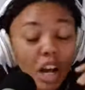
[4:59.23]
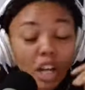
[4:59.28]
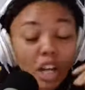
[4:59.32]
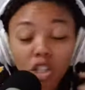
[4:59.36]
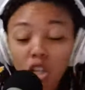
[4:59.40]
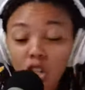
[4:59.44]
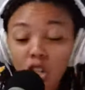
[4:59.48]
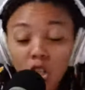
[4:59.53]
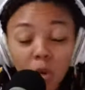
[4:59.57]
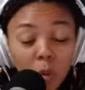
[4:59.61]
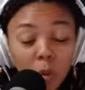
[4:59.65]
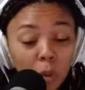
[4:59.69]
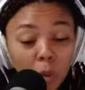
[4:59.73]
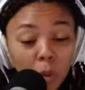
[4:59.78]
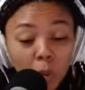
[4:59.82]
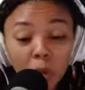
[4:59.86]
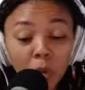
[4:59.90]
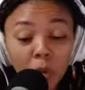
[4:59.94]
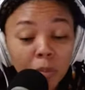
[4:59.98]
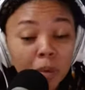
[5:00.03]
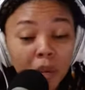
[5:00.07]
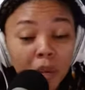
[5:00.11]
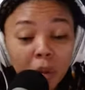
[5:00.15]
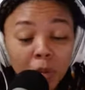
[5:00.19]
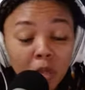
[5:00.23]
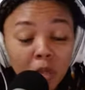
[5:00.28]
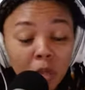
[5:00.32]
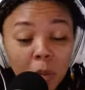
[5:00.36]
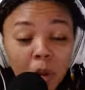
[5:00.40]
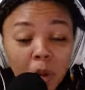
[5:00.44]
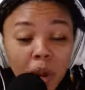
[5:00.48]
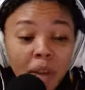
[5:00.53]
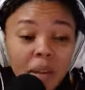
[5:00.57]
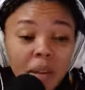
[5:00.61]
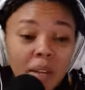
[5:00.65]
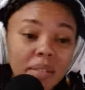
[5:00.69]
Just so we wouldn't be able to
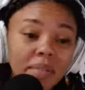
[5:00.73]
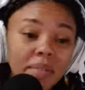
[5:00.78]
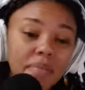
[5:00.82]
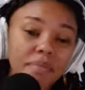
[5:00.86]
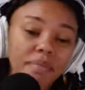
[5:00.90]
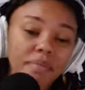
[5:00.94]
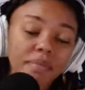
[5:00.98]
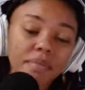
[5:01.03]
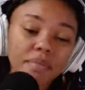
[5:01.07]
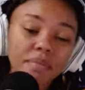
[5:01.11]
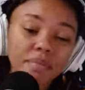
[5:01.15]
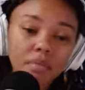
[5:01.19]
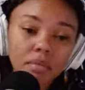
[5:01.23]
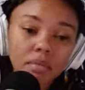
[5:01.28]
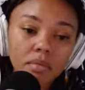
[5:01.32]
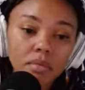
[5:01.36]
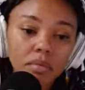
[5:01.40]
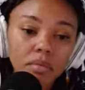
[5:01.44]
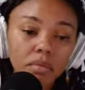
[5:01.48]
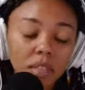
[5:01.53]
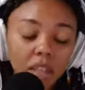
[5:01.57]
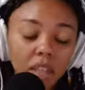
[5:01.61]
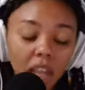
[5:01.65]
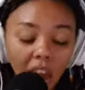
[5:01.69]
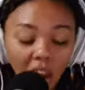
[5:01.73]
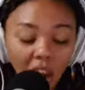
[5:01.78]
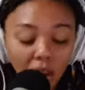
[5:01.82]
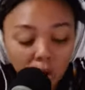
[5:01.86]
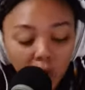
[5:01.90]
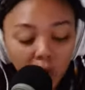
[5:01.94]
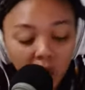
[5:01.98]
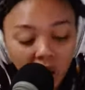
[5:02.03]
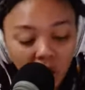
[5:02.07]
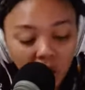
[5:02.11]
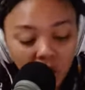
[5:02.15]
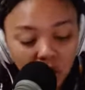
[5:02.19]
pay.
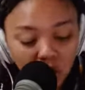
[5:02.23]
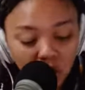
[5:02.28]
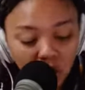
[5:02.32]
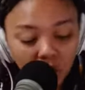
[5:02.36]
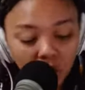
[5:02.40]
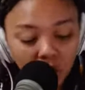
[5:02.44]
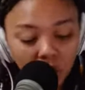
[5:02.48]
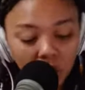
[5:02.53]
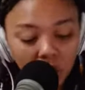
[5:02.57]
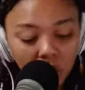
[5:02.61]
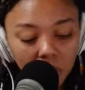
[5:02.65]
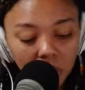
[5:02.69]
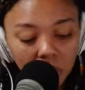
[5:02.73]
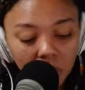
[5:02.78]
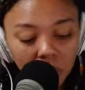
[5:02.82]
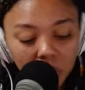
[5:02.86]
every country